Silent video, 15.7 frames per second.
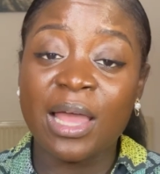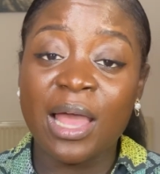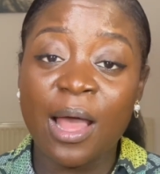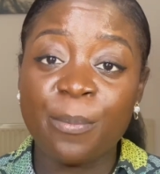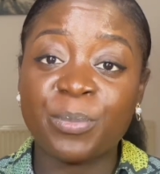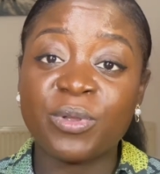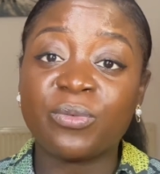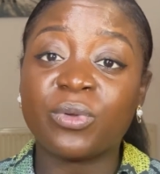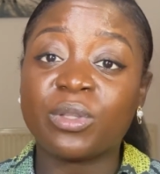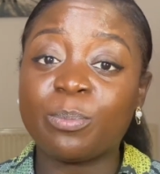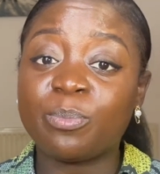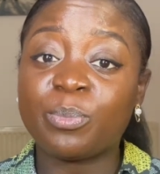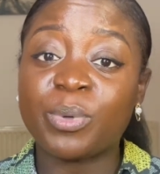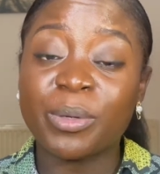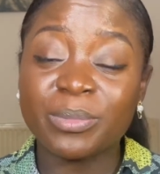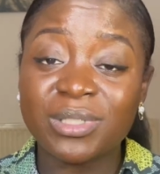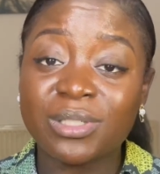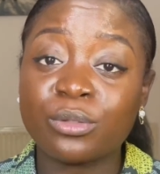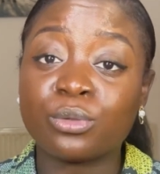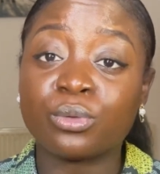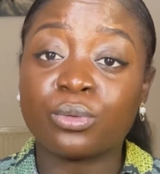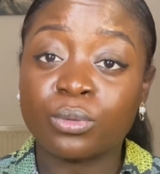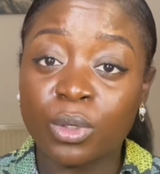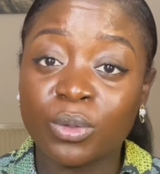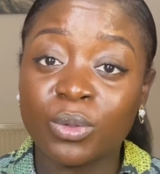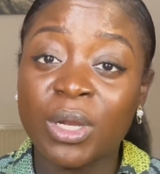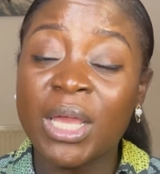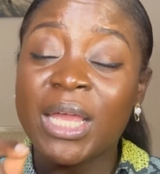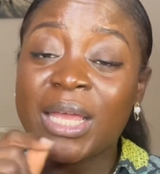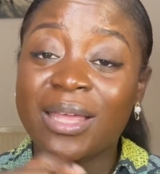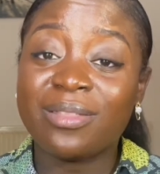happy for the premises to run
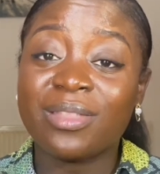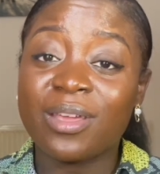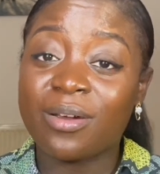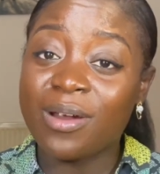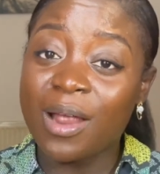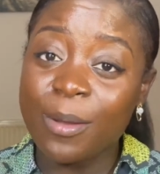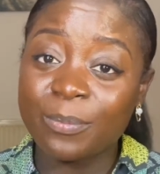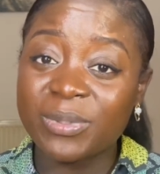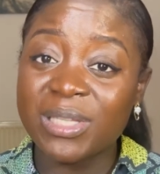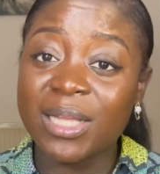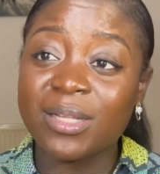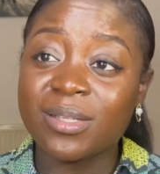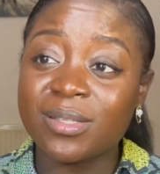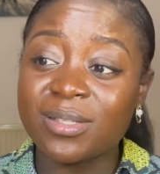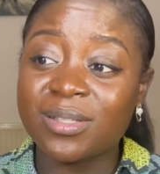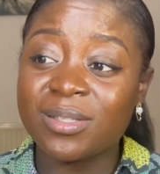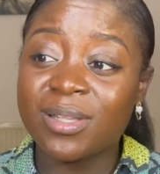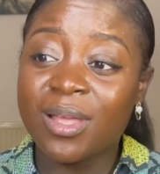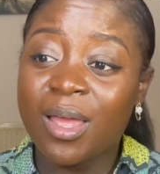in their absence.